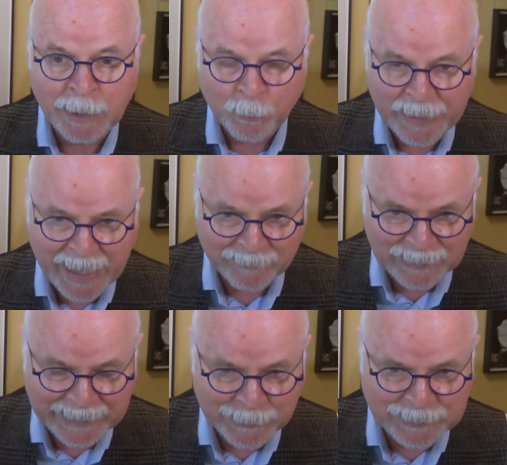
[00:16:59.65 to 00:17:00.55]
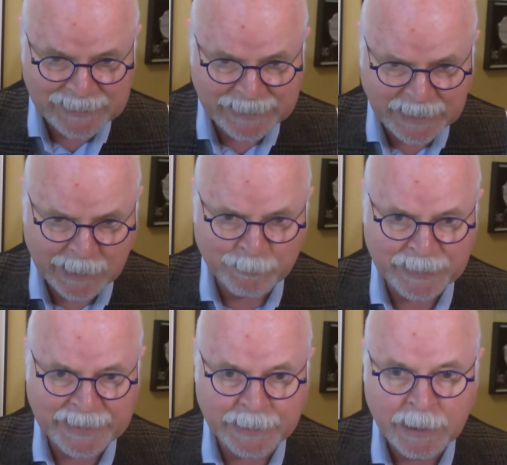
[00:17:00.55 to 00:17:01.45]
We have leaders in the
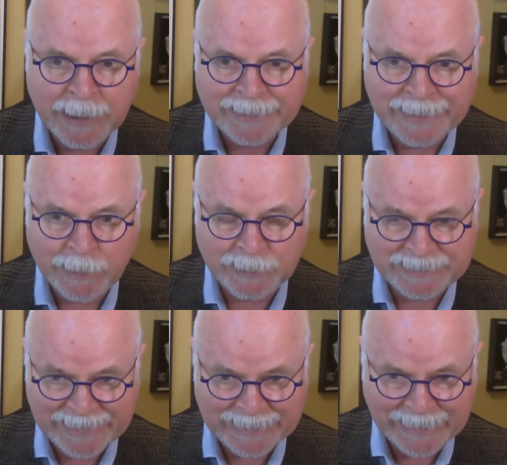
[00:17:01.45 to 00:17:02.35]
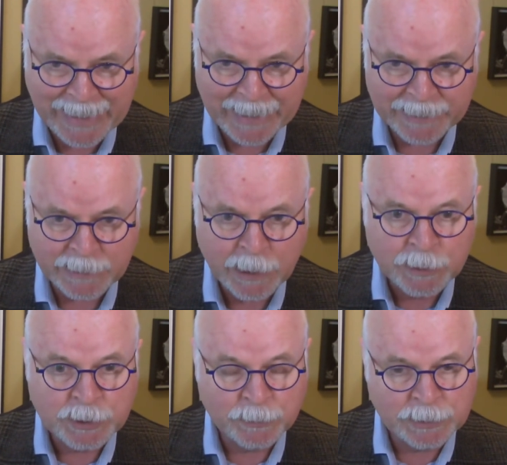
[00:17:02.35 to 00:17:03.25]
company that are dedicated
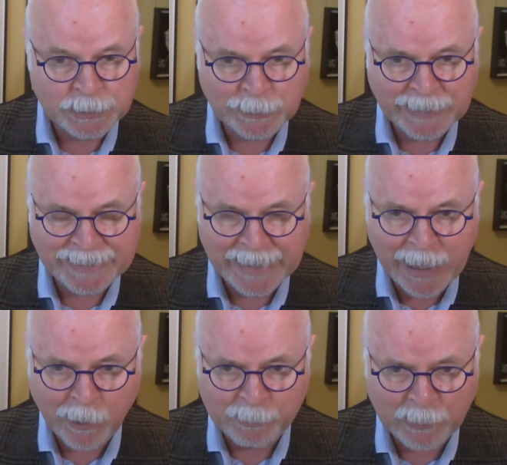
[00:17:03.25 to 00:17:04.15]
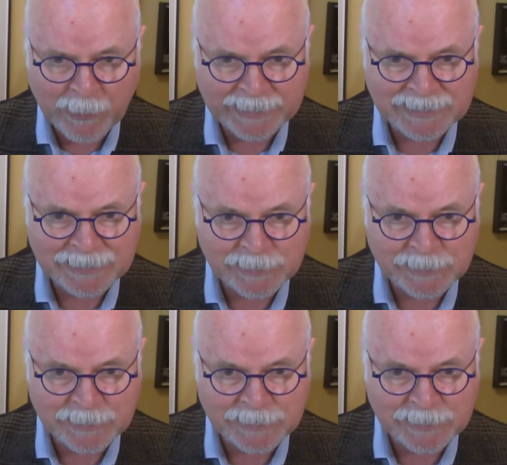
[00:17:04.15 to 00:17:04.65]
to ensuring that our products and